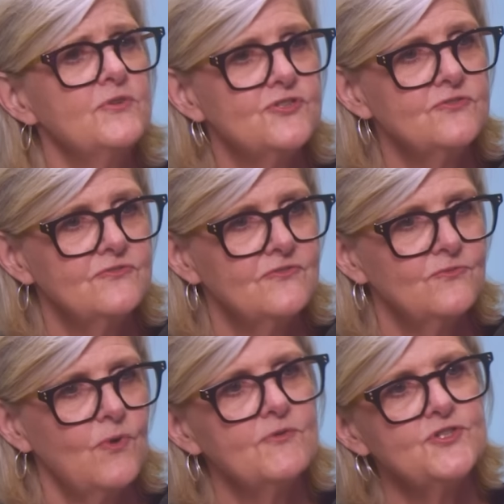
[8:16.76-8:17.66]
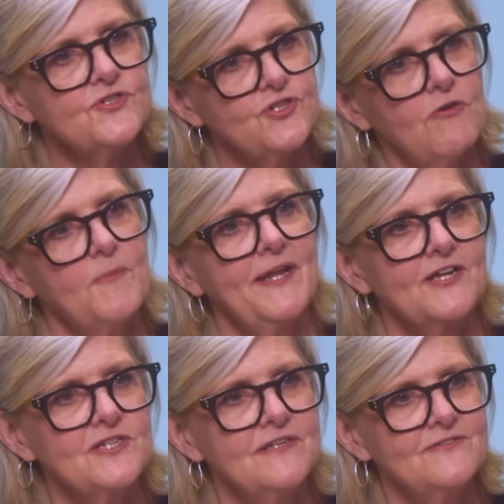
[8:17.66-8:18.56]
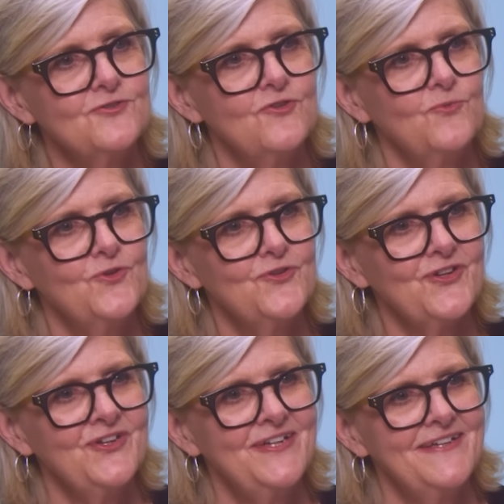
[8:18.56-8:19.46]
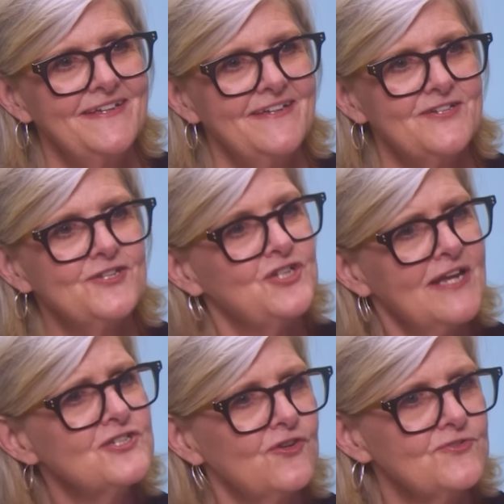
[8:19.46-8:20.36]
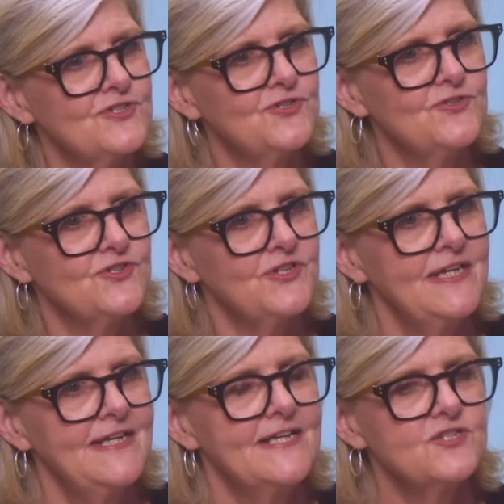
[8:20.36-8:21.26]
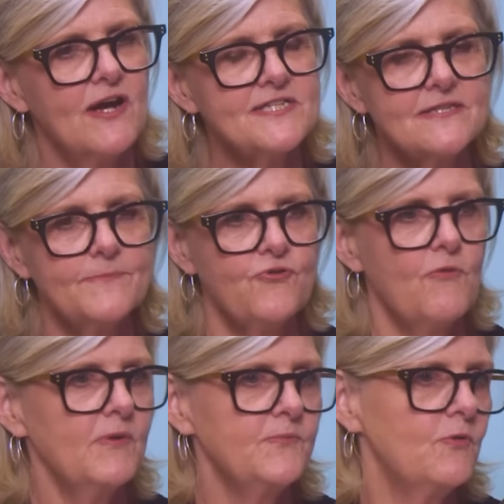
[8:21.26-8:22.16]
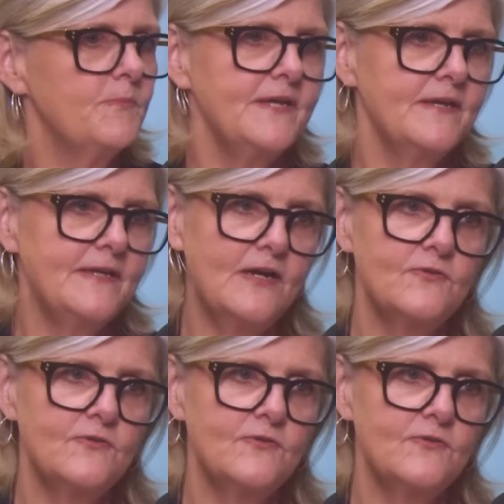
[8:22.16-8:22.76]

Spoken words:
would you show up and actually do the work to change the Constitution? So I see the problem not being in our